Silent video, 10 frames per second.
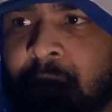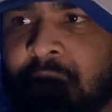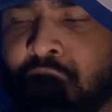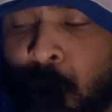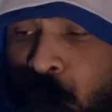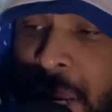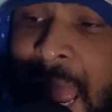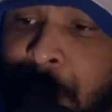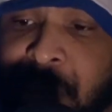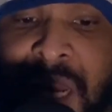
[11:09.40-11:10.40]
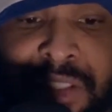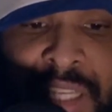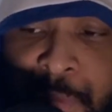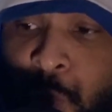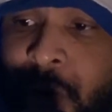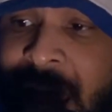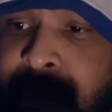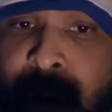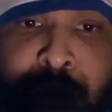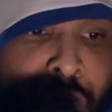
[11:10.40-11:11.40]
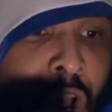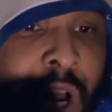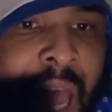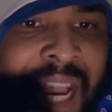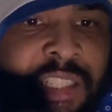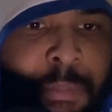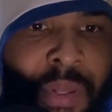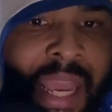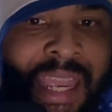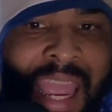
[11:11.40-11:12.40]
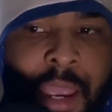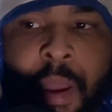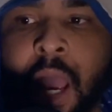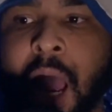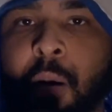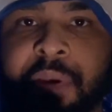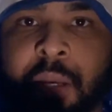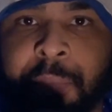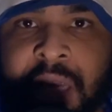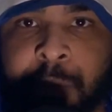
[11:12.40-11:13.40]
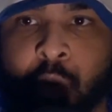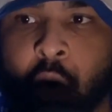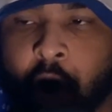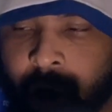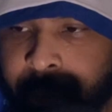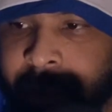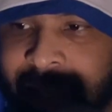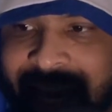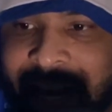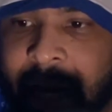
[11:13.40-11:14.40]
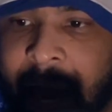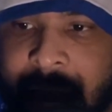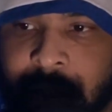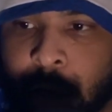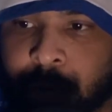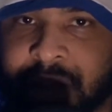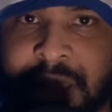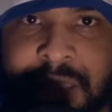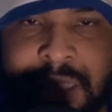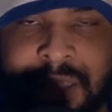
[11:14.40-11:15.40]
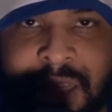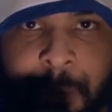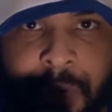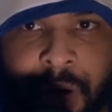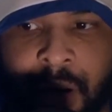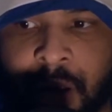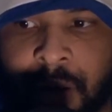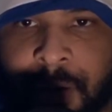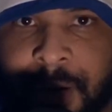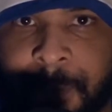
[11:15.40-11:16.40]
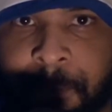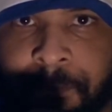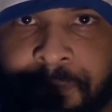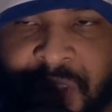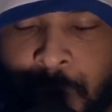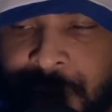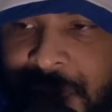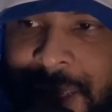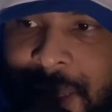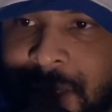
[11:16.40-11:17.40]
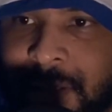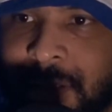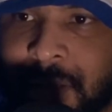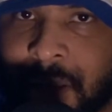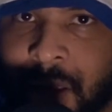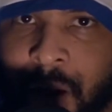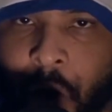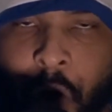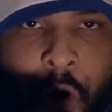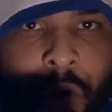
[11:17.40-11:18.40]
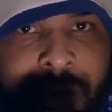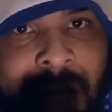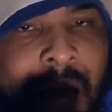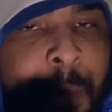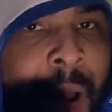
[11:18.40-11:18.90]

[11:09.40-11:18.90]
So we're happy that Seafood came out so y'all could actually play a game. How many people are playing Halo since December? Do you think it's an all-time